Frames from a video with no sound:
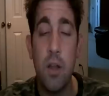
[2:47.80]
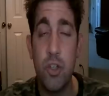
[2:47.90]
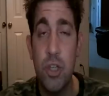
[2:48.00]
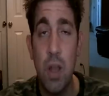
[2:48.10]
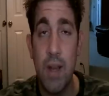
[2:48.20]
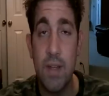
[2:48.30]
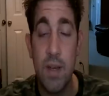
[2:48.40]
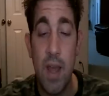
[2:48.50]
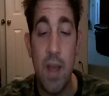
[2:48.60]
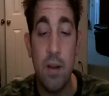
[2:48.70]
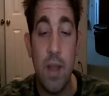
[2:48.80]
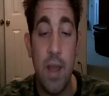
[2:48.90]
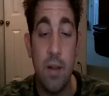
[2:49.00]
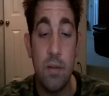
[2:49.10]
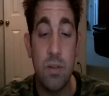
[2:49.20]
She liked it,
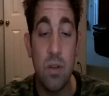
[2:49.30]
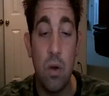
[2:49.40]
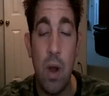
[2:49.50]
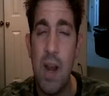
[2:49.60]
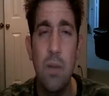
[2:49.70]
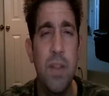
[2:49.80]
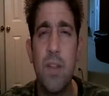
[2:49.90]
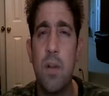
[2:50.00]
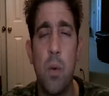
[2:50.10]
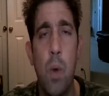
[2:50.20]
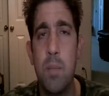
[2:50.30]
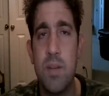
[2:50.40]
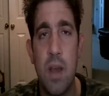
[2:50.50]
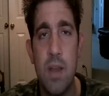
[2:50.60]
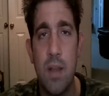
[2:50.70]
and so I don't think they're on the
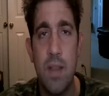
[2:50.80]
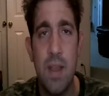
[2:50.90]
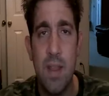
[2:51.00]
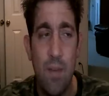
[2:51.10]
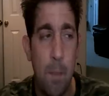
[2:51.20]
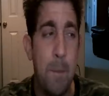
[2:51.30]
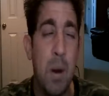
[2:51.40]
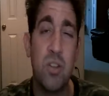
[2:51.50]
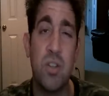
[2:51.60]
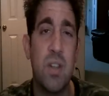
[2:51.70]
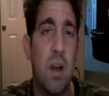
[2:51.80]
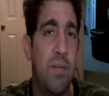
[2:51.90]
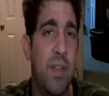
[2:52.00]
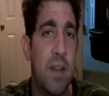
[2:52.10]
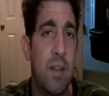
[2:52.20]
website yet. They have a bunch of
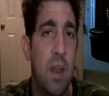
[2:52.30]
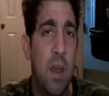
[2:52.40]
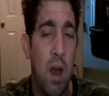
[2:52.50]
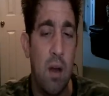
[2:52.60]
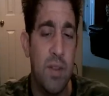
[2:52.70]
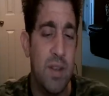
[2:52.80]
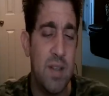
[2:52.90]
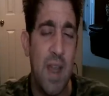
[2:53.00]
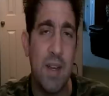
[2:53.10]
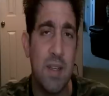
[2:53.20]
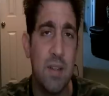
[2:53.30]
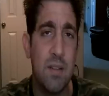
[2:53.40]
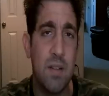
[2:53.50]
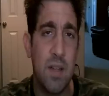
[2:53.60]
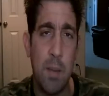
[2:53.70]
stuff of these tank
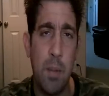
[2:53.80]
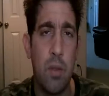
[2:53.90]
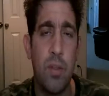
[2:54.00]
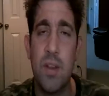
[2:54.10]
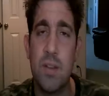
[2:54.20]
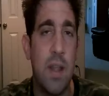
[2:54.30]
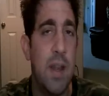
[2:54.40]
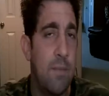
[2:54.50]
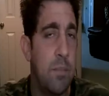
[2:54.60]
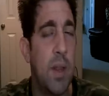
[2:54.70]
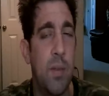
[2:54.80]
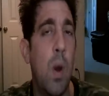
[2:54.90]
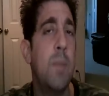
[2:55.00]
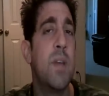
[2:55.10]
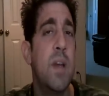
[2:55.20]
tins and a couple other things that they haven't put on the
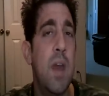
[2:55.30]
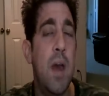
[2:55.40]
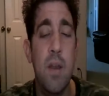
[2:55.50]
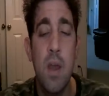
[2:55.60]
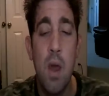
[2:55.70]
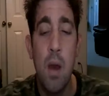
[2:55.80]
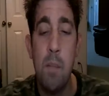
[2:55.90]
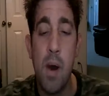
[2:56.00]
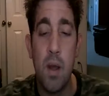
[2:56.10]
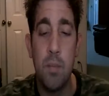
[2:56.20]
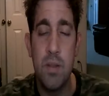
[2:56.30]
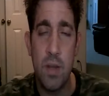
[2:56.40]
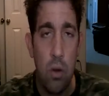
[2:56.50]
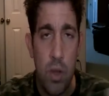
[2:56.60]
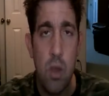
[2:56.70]
website yet. But he's
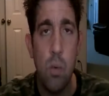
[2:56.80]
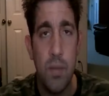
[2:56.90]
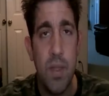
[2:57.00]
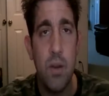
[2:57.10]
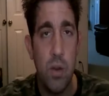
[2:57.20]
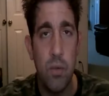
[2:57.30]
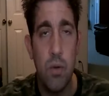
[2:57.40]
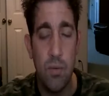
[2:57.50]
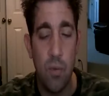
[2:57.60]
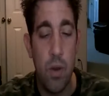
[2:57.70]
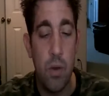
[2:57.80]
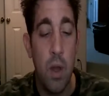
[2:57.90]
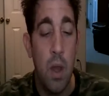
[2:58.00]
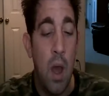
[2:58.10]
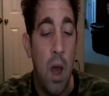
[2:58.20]
like, oh yeah, you want that? I'll do it for you.
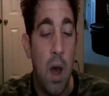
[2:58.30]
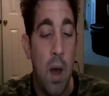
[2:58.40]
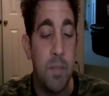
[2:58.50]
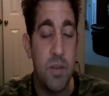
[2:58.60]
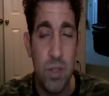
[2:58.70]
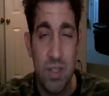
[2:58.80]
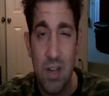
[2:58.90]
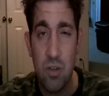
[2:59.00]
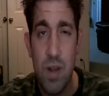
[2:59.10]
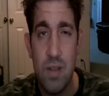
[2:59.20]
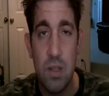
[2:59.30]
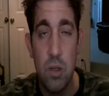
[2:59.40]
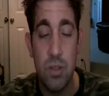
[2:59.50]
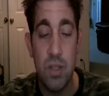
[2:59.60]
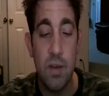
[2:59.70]
So it's not
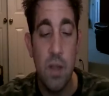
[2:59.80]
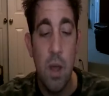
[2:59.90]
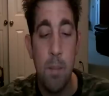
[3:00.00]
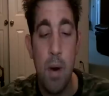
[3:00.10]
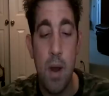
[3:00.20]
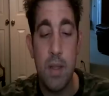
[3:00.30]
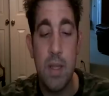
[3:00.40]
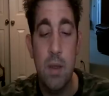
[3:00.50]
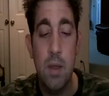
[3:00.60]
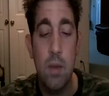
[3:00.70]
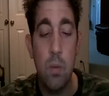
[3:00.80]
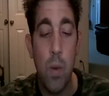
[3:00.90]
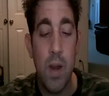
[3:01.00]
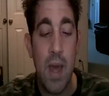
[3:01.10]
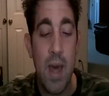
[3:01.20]
translucent, but he
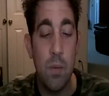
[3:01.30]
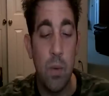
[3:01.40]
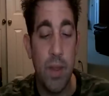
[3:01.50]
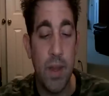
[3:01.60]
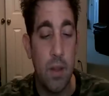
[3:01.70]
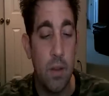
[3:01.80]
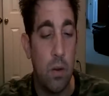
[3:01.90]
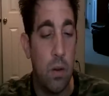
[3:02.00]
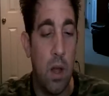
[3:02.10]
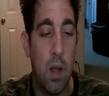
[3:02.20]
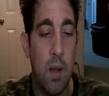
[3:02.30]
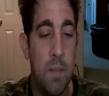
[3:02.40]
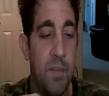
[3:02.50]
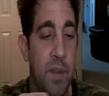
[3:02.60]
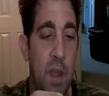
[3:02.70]
went ahead with like a little
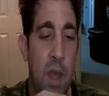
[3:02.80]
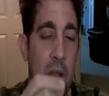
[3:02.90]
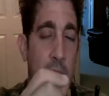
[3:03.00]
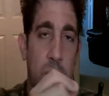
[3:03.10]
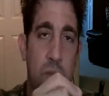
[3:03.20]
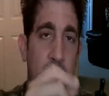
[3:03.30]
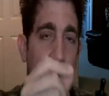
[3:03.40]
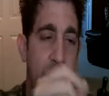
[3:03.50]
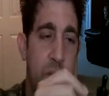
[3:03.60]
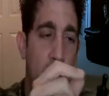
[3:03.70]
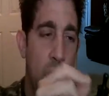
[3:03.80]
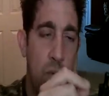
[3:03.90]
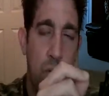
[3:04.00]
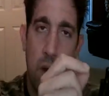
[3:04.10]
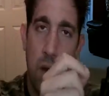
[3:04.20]

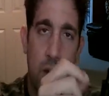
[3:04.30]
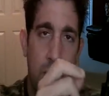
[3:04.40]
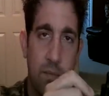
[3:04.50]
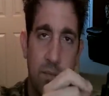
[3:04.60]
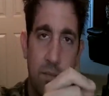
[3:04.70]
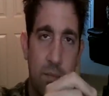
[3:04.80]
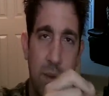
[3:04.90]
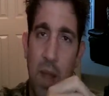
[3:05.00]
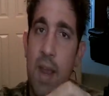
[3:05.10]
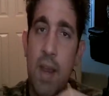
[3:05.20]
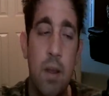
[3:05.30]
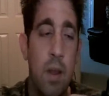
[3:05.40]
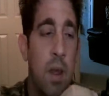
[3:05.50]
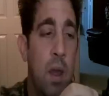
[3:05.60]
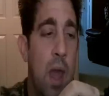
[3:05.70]
scripto blade
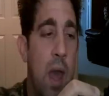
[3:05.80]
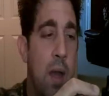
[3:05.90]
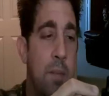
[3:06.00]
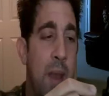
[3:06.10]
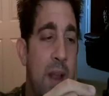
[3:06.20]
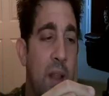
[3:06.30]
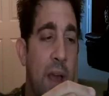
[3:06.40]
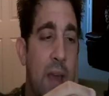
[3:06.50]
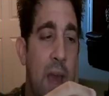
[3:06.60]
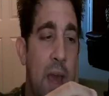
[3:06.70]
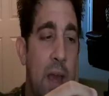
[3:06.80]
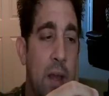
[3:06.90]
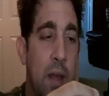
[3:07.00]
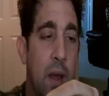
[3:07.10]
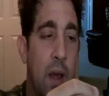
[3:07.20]
and made like
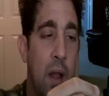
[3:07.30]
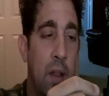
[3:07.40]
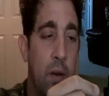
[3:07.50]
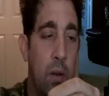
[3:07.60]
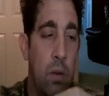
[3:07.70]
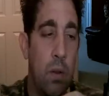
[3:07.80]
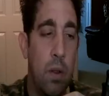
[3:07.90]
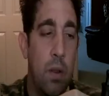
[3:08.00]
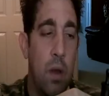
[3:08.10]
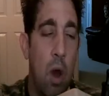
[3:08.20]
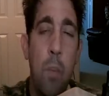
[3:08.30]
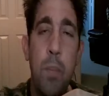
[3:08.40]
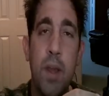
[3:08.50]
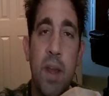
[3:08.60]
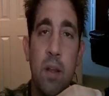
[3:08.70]
a little
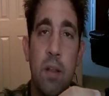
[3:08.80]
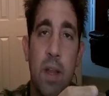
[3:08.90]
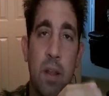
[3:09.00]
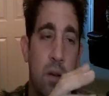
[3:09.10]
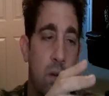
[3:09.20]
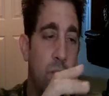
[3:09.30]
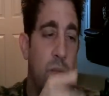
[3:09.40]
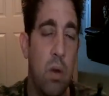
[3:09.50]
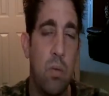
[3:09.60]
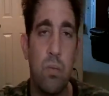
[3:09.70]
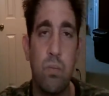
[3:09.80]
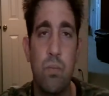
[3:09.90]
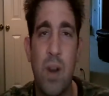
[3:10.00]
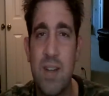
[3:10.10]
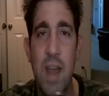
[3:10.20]
opening, like a
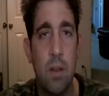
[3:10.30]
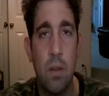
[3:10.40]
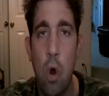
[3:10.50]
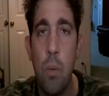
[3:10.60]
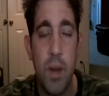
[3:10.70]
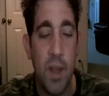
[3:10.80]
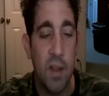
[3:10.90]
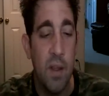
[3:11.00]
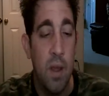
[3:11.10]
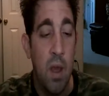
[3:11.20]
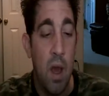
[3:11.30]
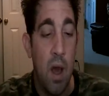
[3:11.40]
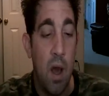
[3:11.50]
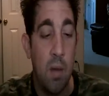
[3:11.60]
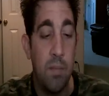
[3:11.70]
rectangular opening.
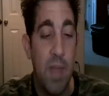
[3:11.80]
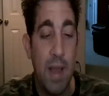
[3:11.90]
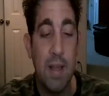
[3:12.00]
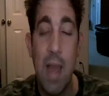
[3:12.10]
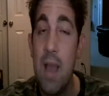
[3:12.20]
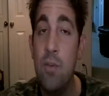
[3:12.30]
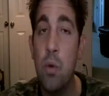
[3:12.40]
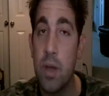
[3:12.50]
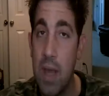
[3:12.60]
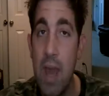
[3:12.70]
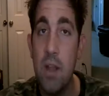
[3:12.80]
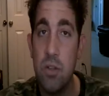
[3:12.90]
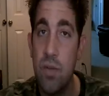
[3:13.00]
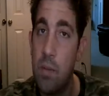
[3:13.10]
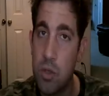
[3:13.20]
That gave you a
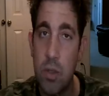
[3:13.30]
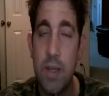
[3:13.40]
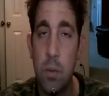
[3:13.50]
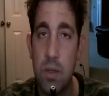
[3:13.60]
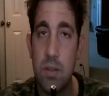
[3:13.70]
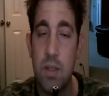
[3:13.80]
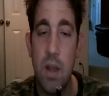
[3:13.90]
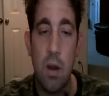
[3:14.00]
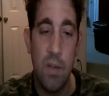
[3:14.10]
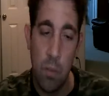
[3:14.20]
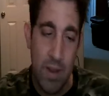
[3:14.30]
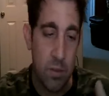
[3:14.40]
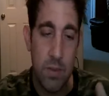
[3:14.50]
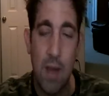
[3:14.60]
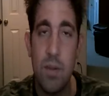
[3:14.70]
gauge of how much liquid is in there, and the
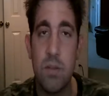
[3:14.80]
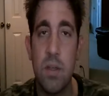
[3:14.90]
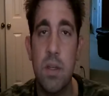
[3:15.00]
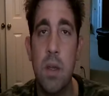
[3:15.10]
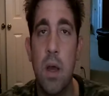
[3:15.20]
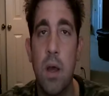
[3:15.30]
rest was obviously